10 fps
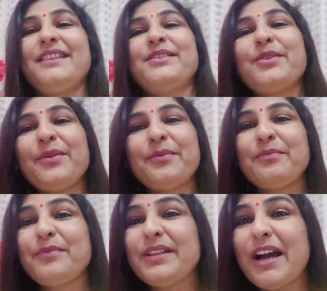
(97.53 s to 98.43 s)
So
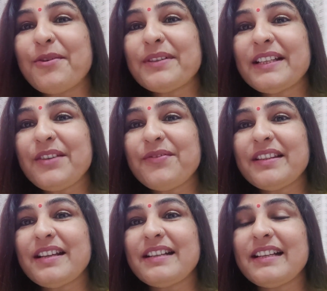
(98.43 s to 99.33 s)
without any
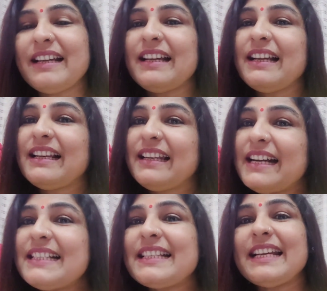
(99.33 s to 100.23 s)
further delay,
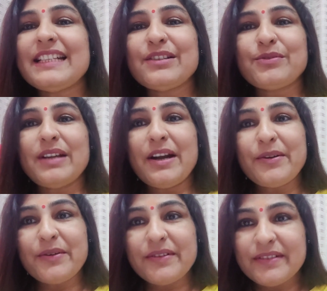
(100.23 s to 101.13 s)
let's get into the
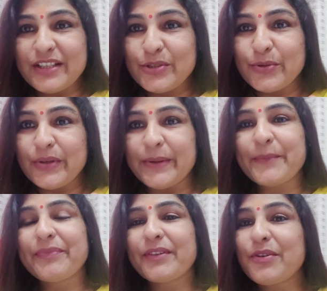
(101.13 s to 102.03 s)
story.
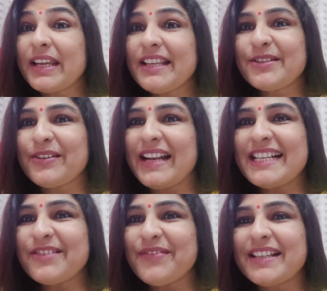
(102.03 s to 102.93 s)
Okay, so
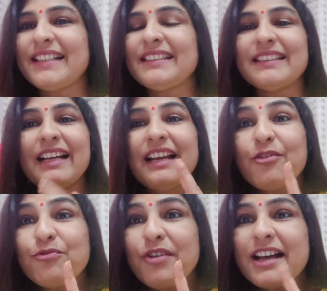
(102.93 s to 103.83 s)
let's begin.
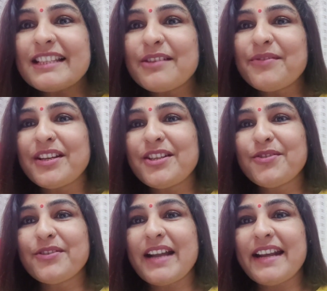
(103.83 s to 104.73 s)
Watch the
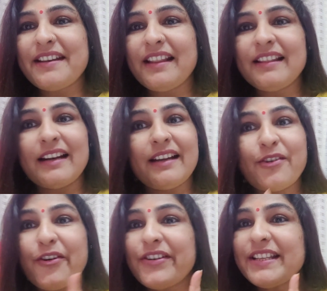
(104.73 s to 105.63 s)
video right till then,
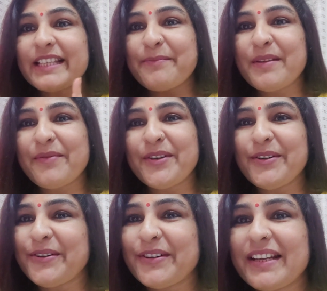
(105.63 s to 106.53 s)
don't skip the
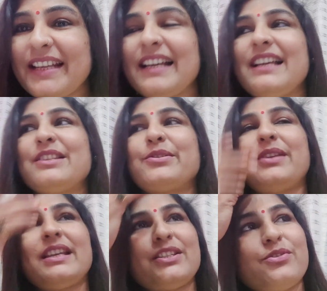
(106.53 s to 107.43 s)
video. Okay, so
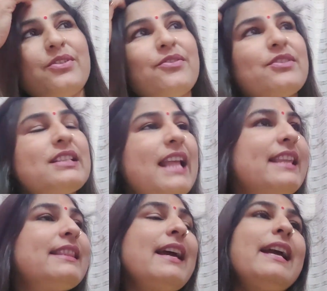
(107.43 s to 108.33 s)
the story goes
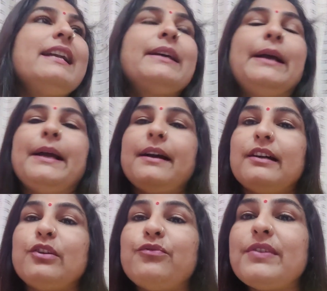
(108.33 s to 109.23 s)
like that.
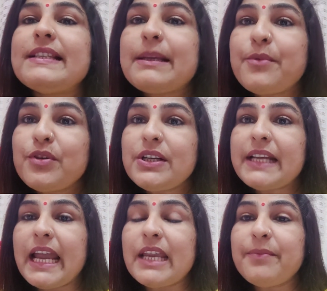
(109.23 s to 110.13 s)
Once upon a
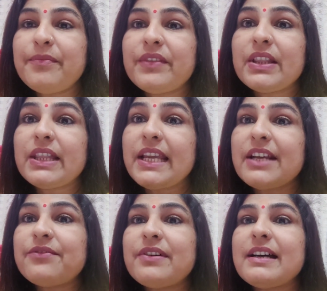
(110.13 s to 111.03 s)
time
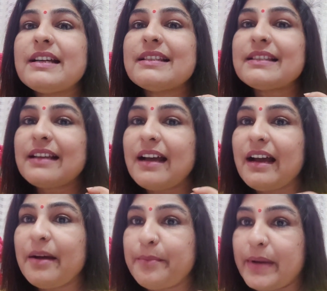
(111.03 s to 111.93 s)
there was
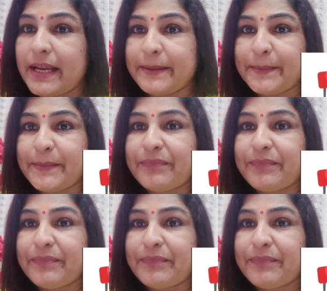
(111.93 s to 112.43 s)
a man